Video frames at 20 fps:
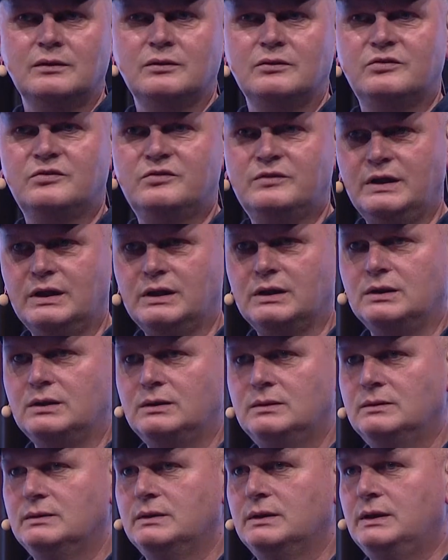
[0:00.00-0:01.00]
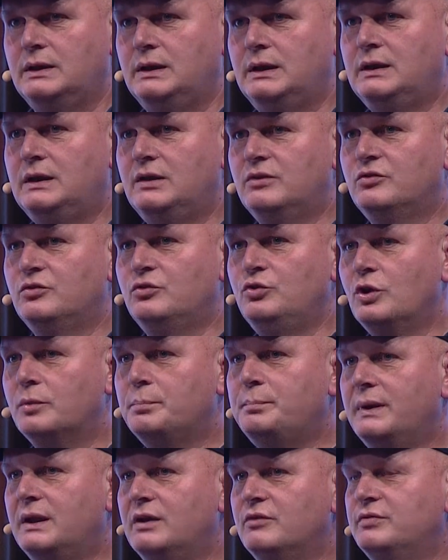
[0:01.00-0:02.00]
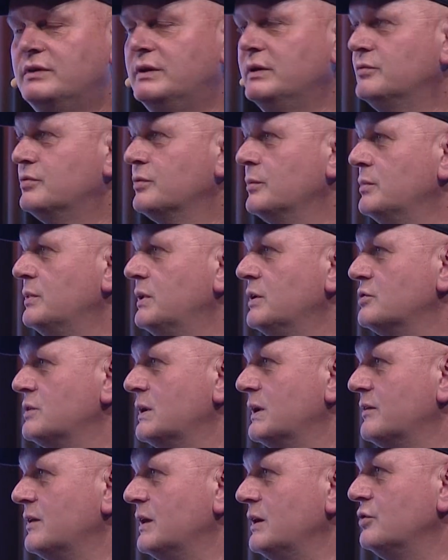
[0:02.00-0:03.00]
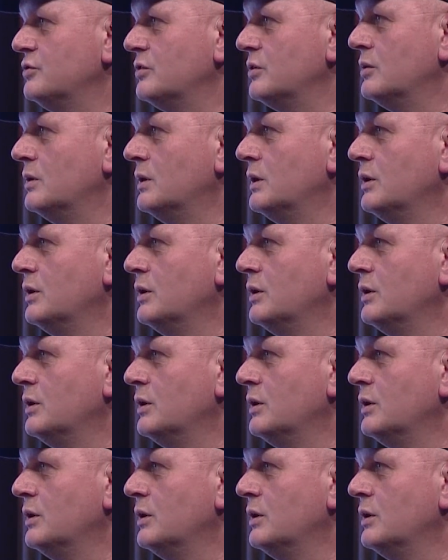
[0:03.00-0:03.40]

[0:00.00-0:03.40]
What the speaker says: Still, it is not benefiting from digitalization.